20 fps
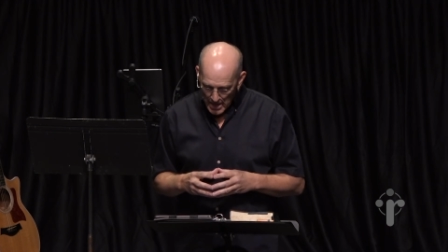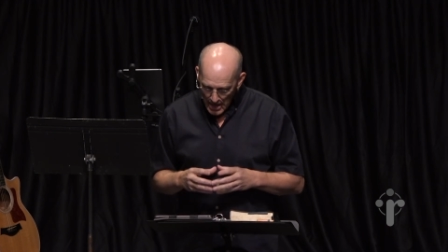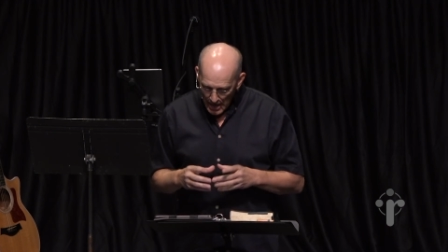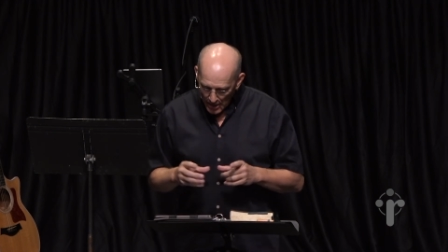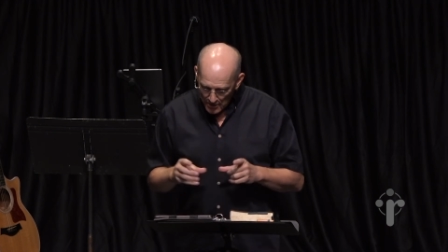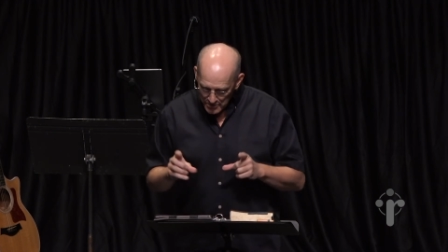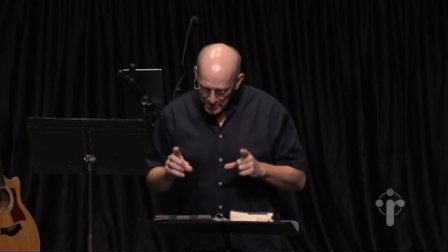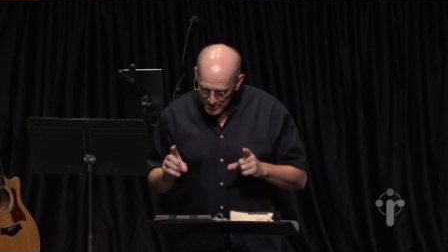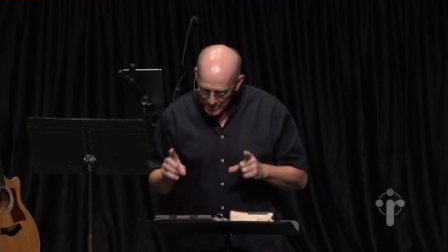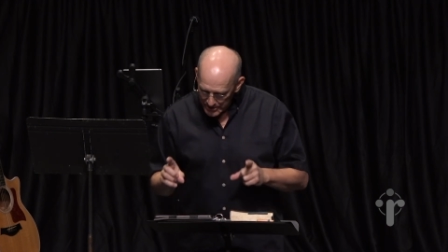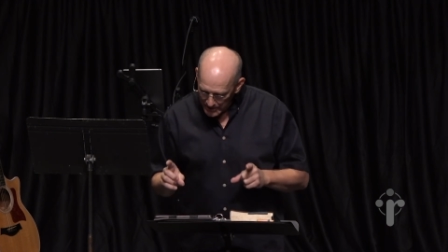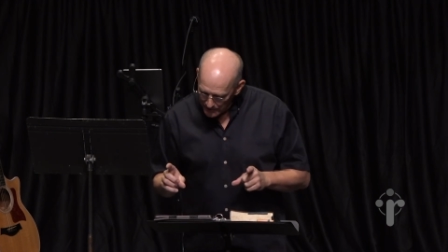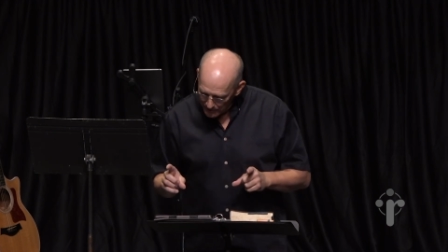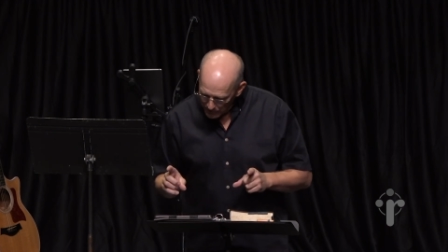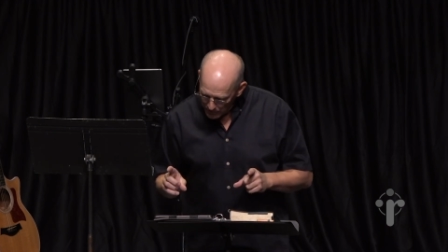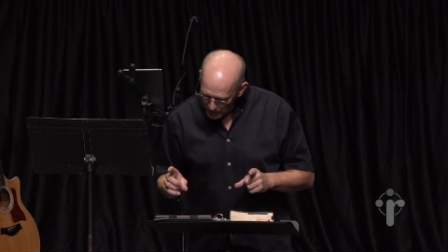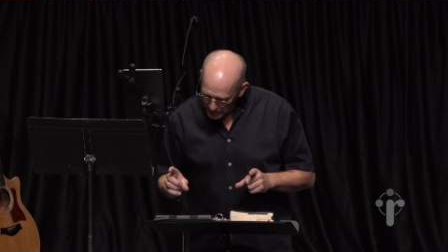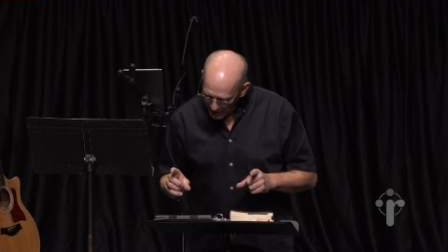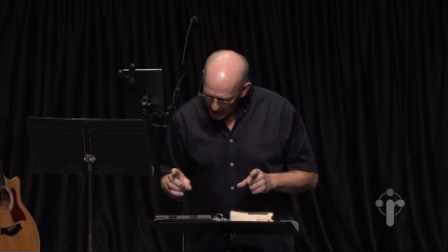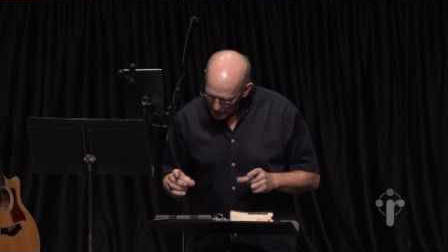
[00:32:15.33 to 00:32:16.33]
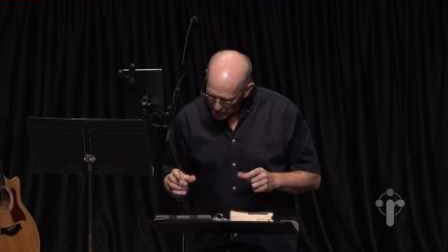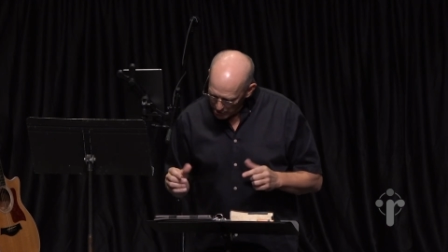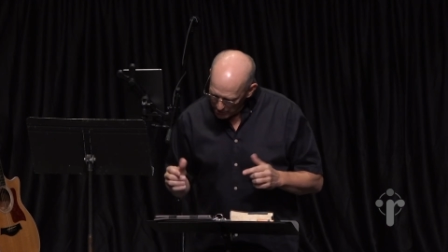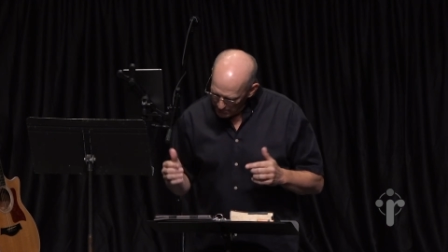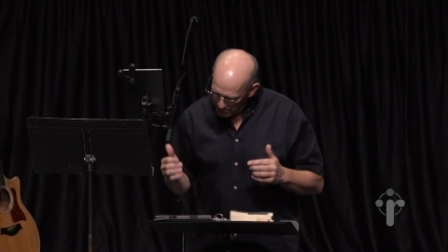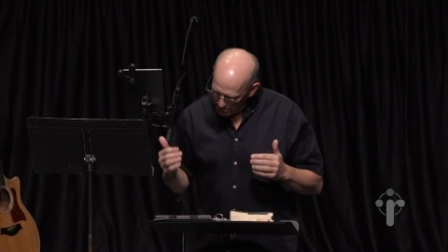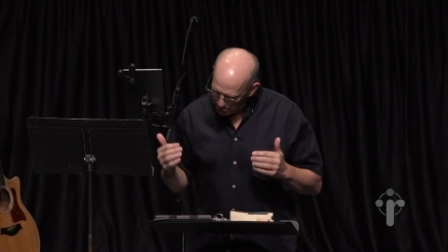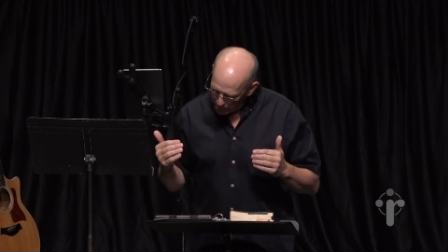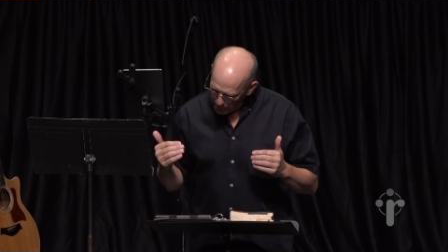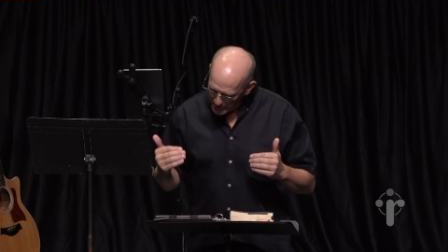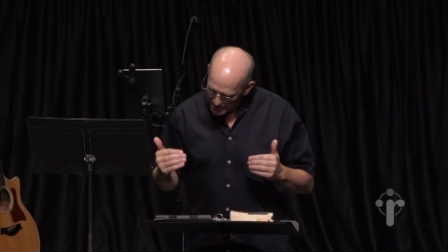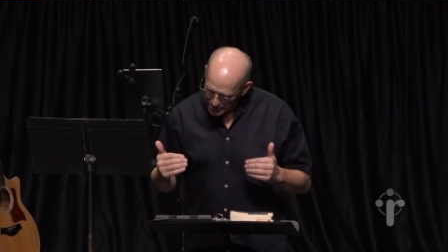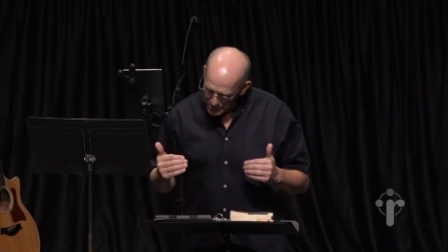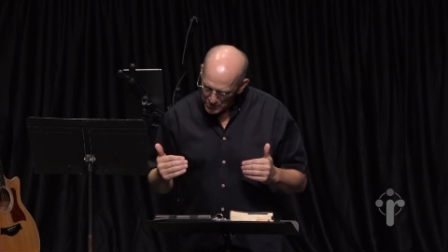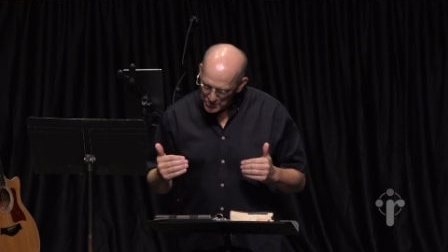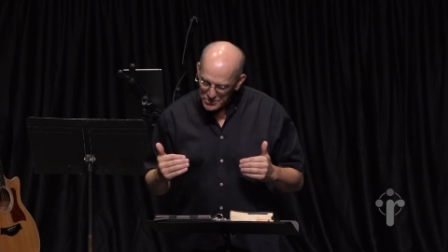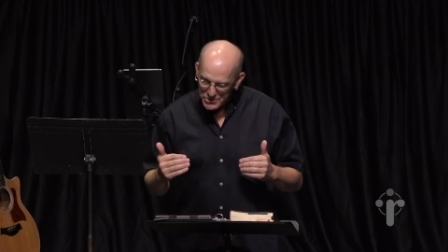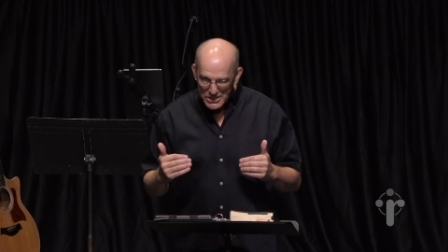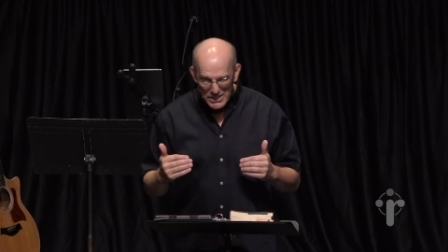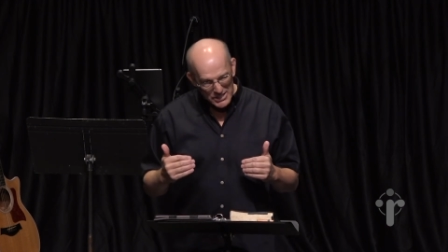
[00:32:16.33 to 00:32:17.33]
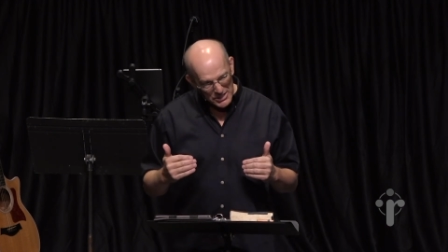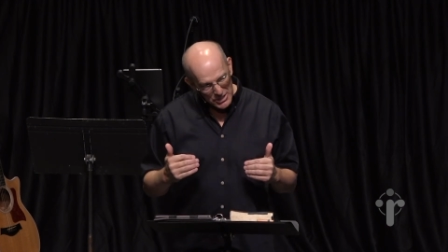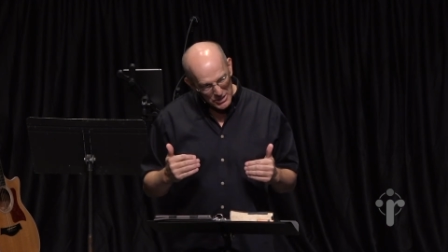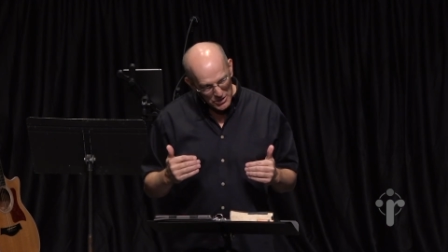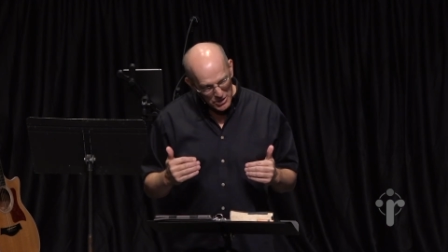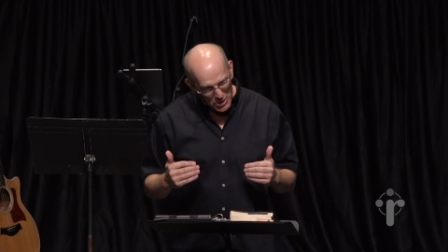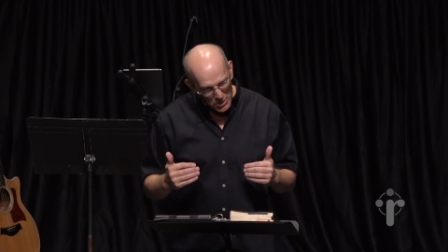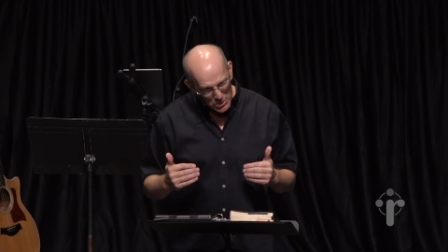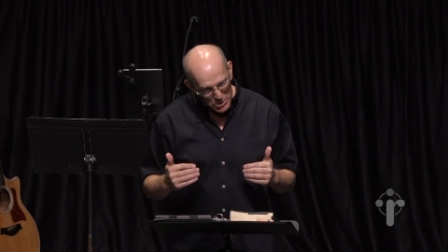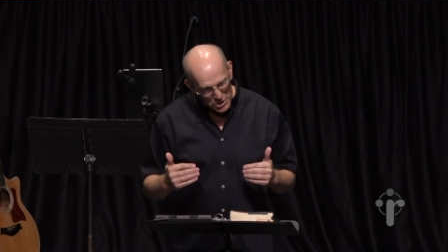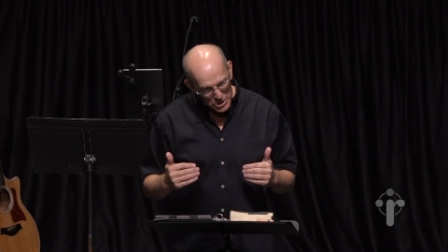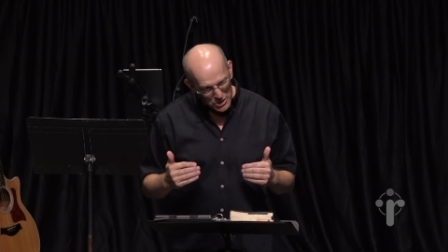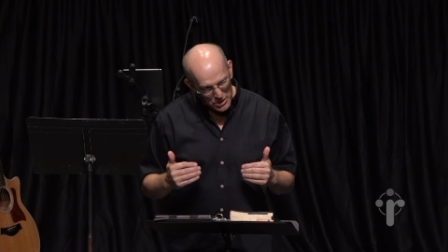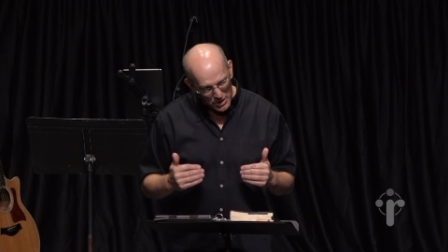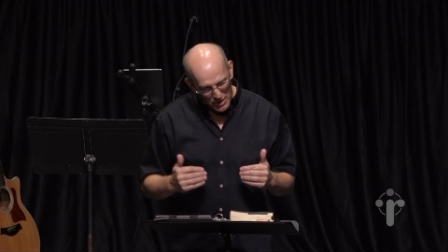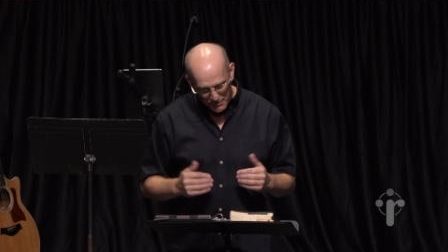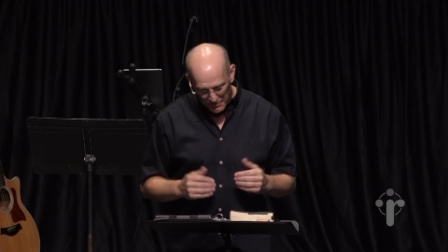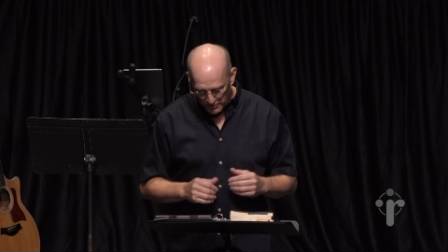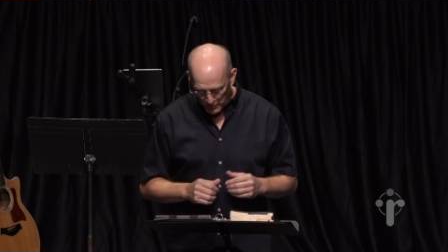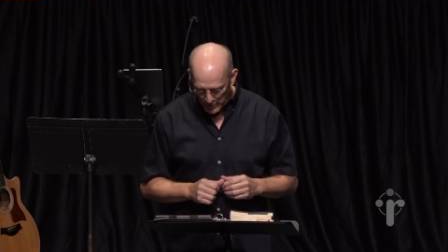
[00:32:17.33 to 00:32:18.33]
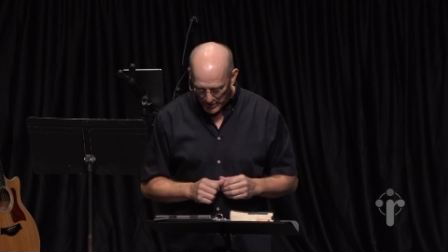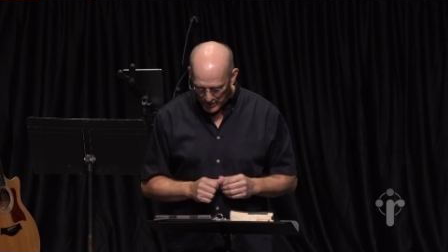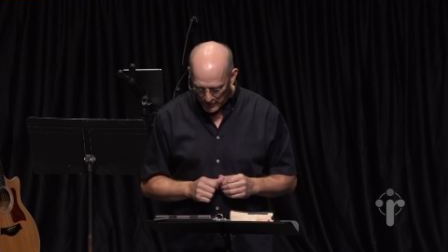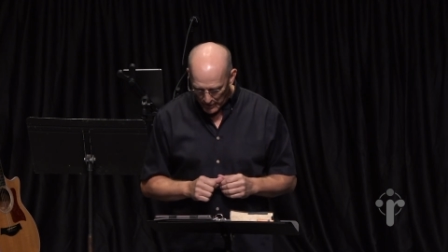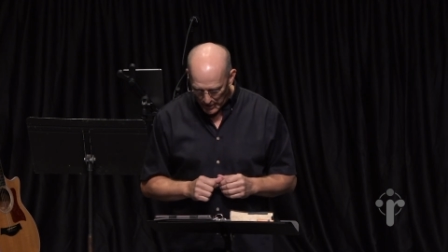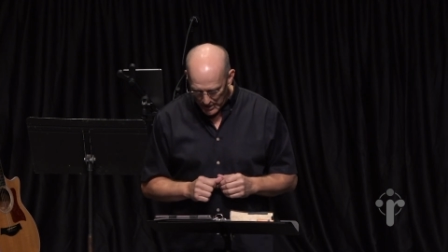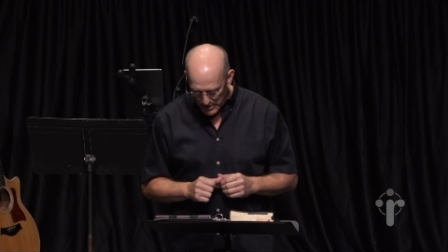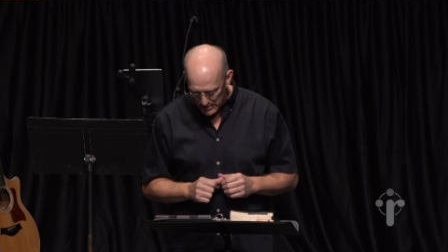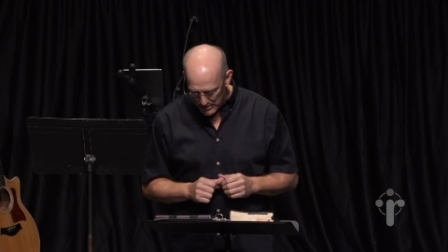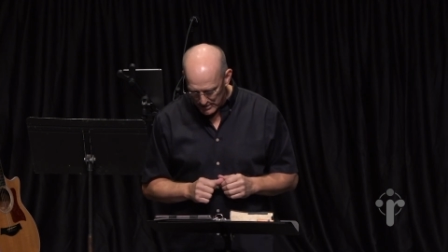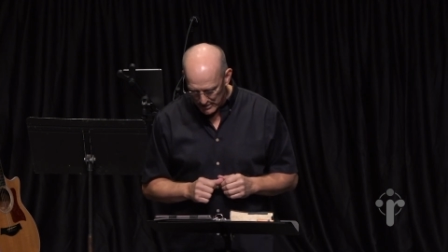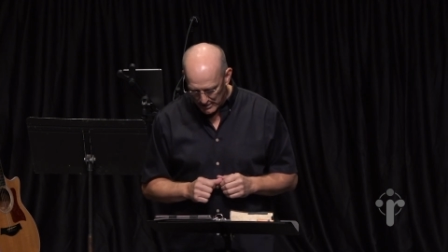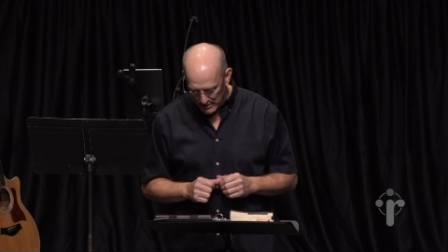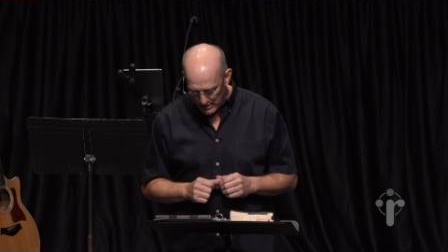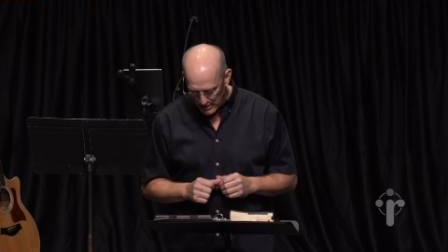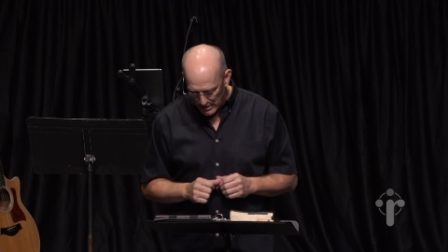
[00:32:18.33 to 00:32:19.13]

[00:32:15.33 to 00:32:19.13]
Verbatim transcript: Our sinful nature bristles at the notion of free grace.